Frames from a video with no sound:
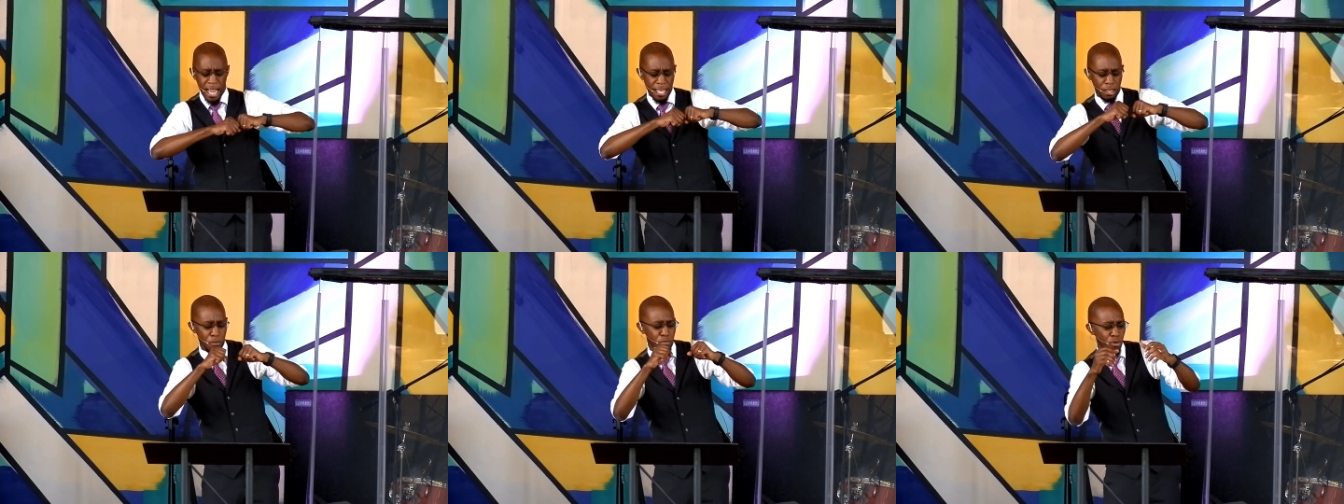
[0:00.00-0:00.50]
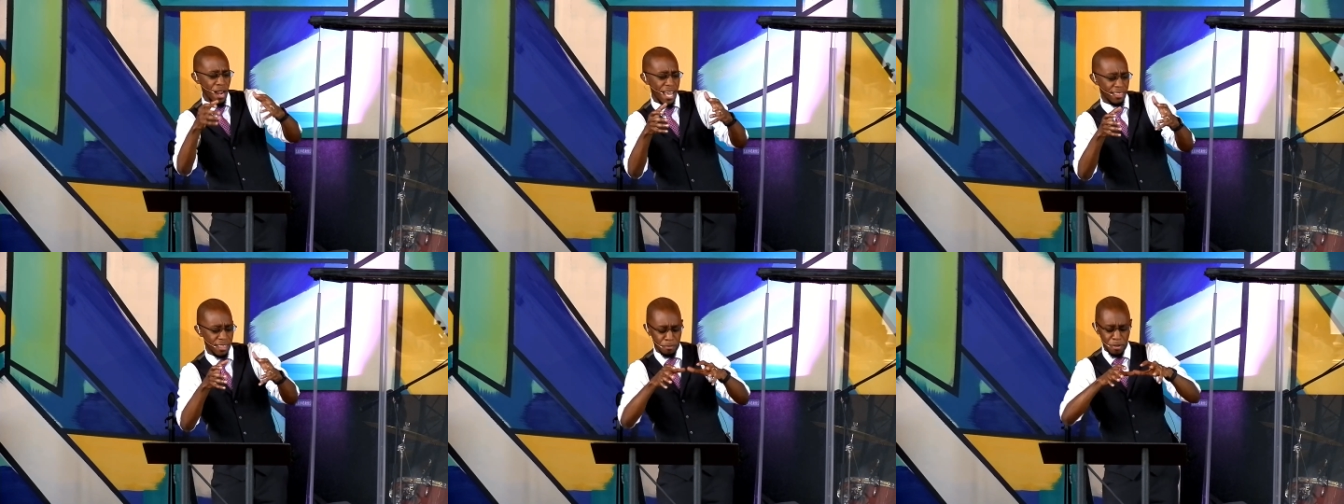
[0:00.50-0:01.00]
his, the
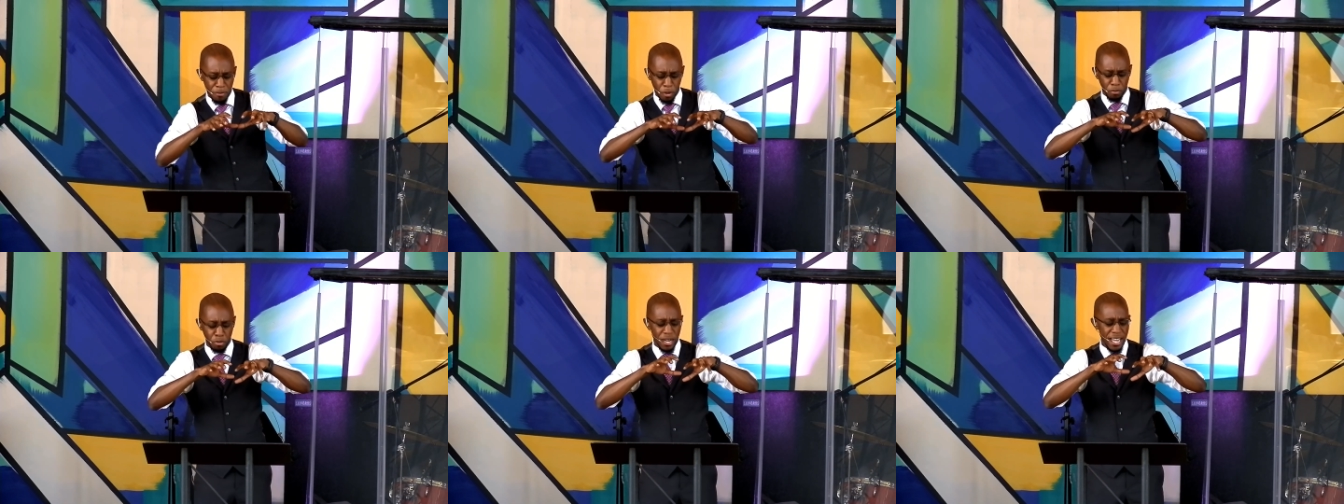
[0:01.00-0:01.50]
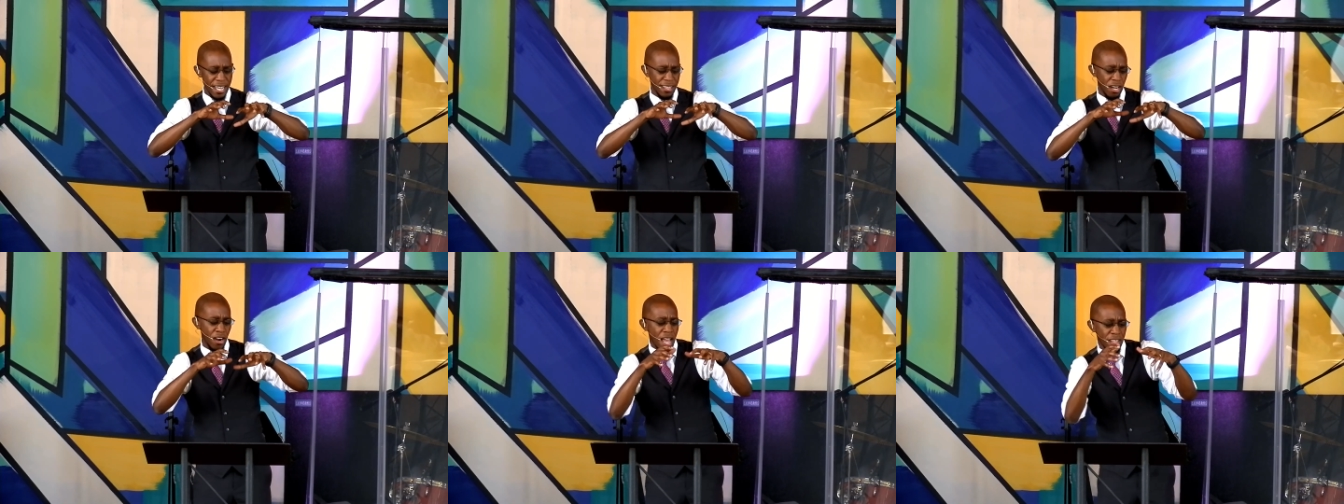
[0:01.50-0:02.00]
breath that people
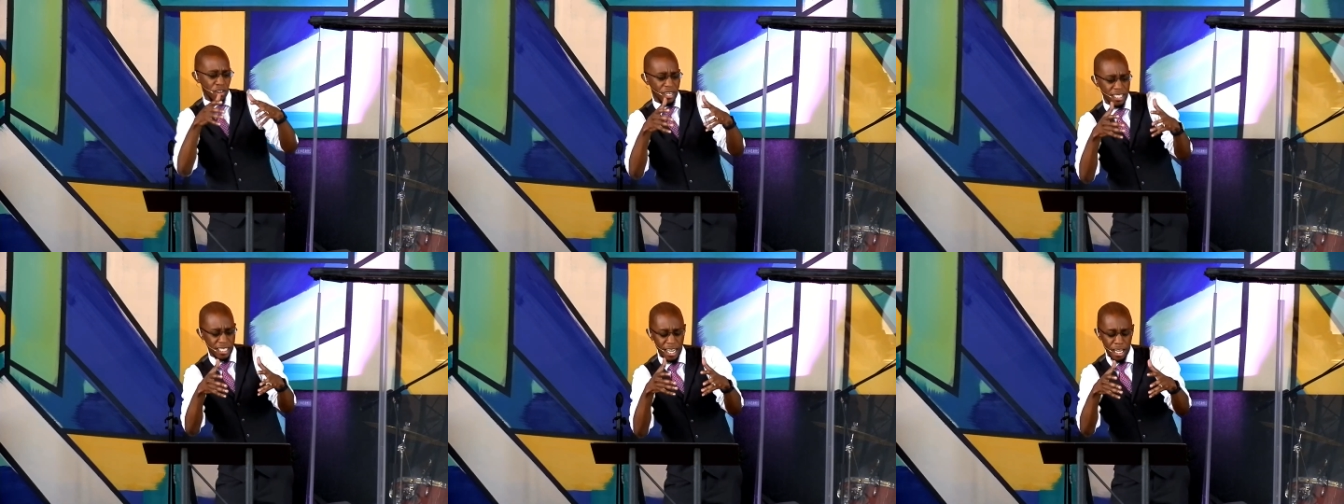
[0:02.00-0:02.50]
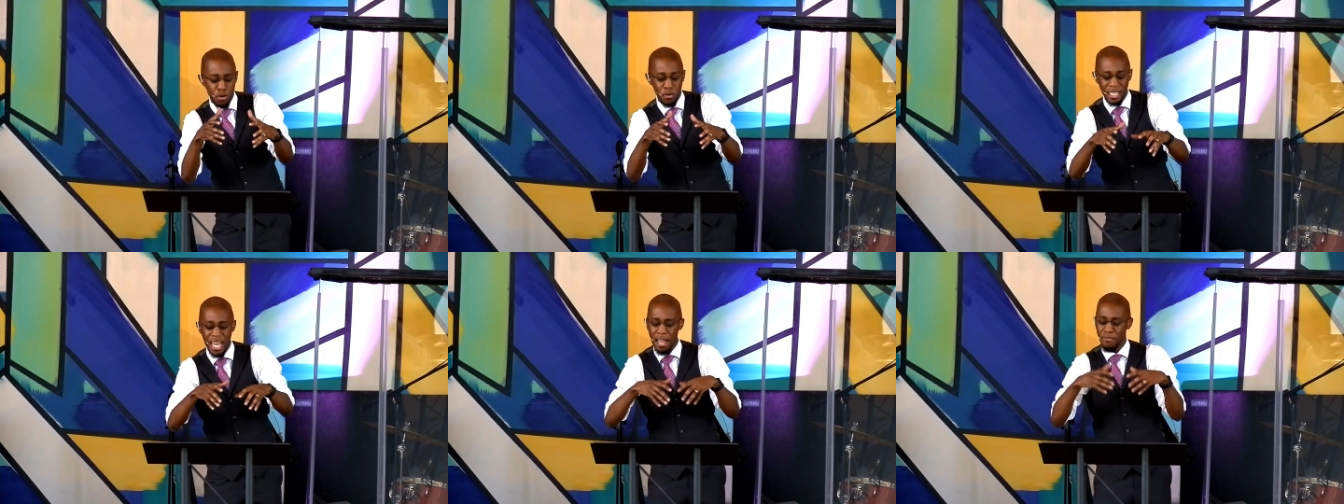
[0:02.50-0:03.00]
breathe, their, their continued
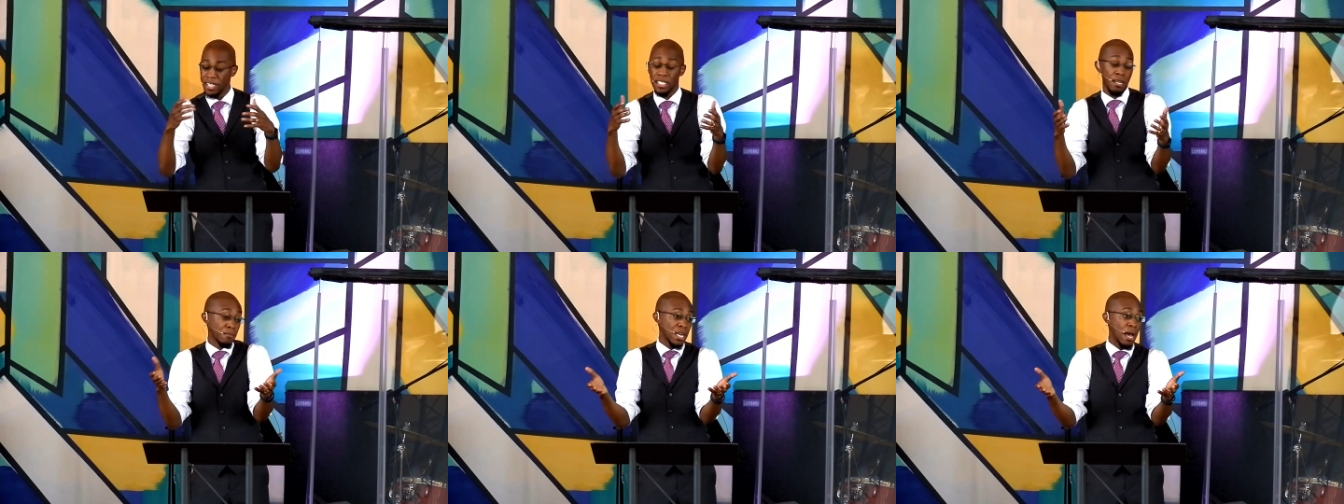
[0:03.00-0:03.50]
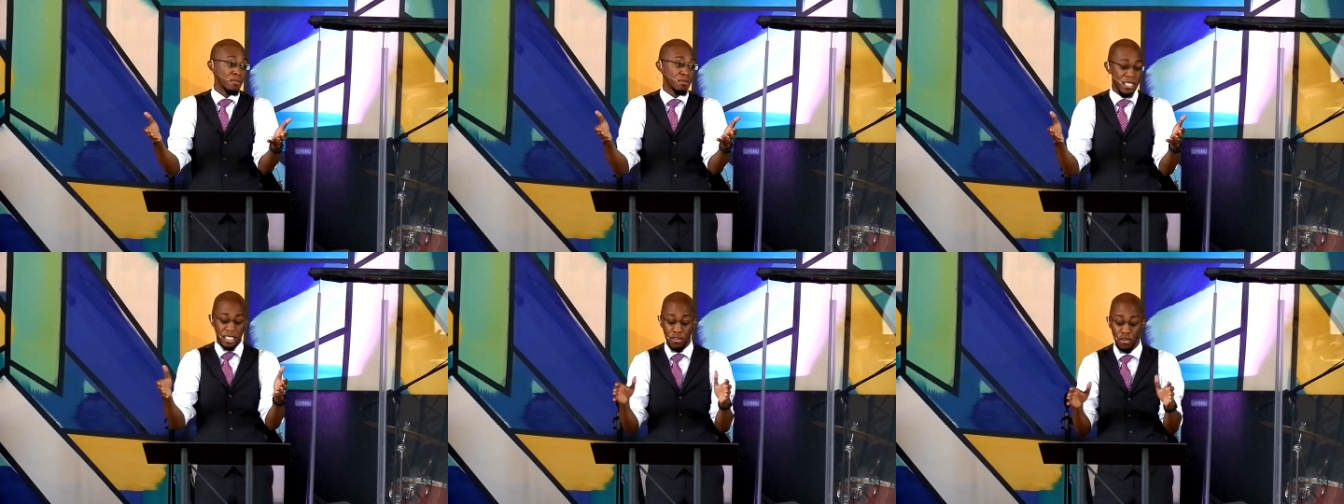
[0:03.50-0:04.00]
life, and sometimes
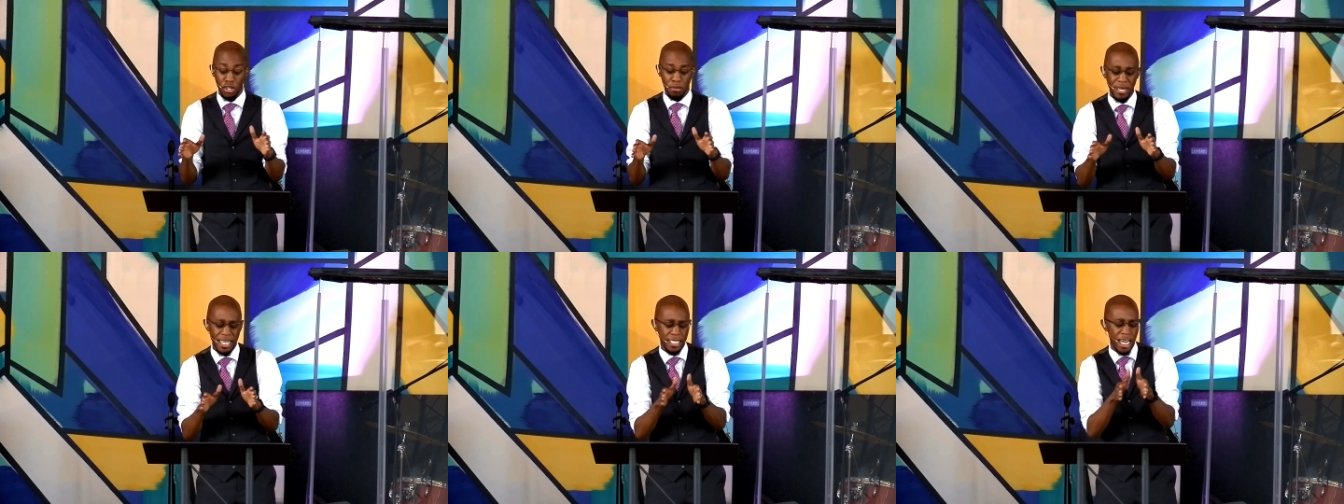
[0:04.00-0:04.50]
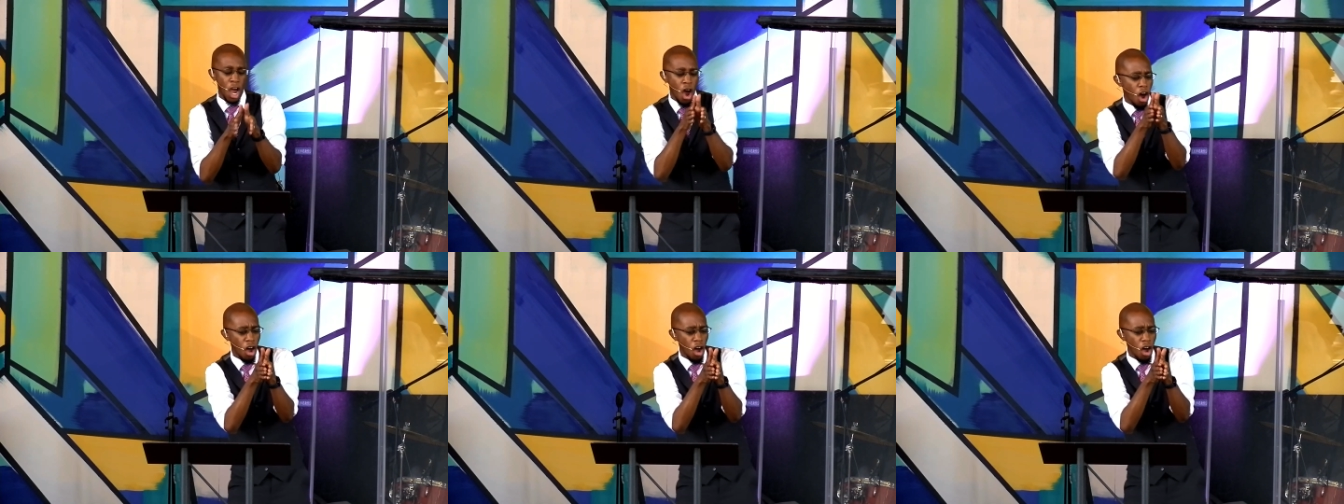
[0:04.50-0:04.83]
material blessing.